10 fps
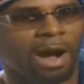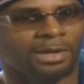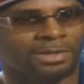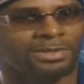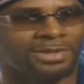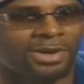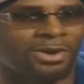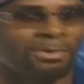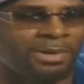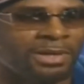team is
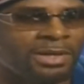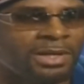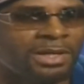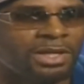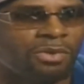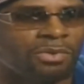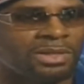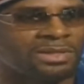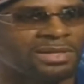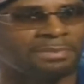questioning juror
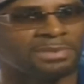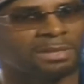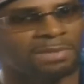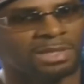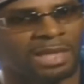integrity and